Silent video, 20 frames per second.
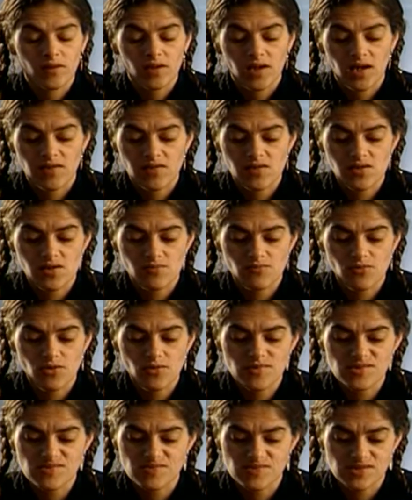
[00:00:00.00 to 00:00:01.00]
And then I
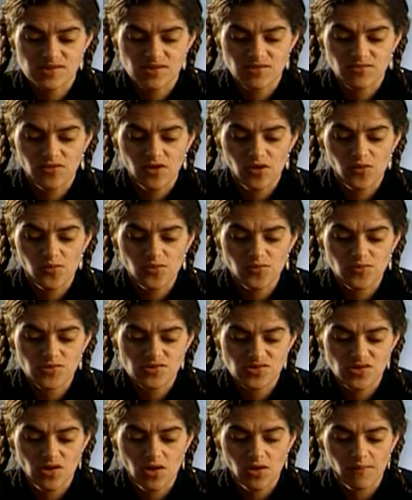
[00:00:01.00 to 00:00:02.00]
promised myself that I wouldn't
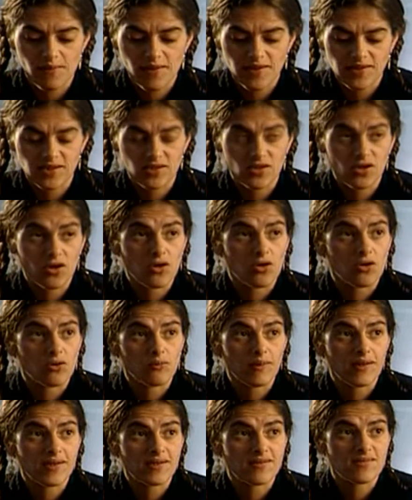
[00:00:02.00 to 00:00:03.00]
start making art or
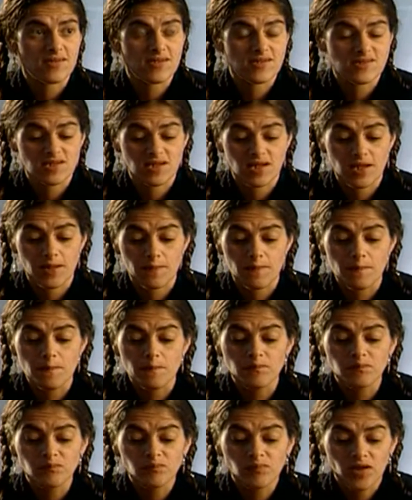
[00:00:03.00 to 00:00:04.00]
making things again
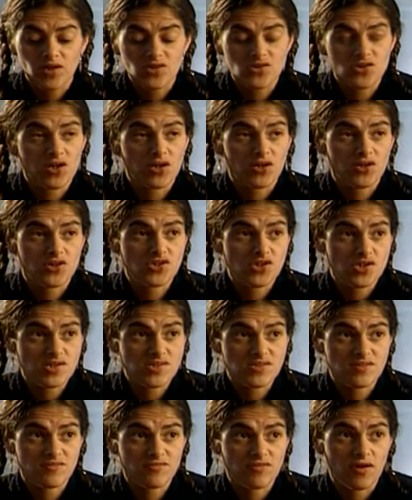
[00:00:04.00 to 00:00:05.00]
until I could
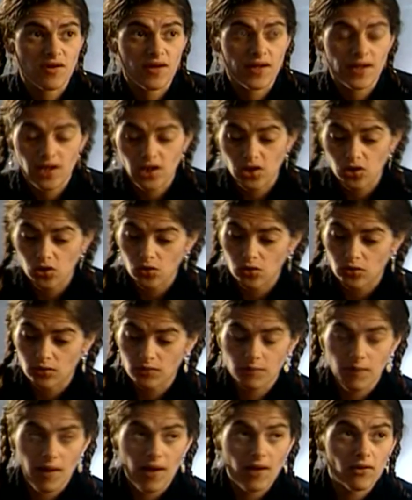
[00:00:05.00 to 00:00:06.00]
justify it
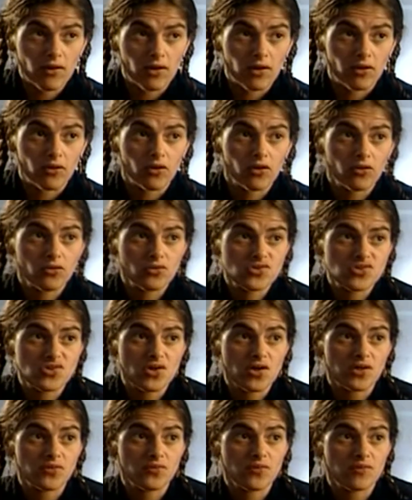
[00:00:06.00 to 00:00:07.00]

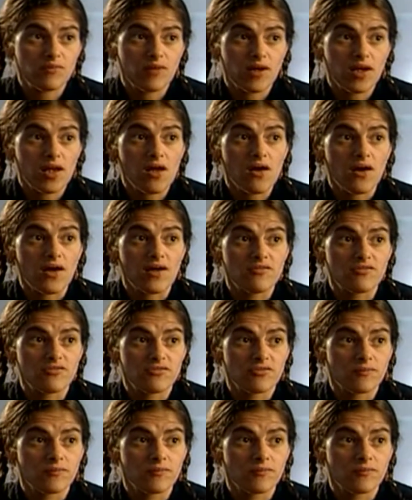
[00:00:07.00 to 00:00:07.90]
alongside with my life,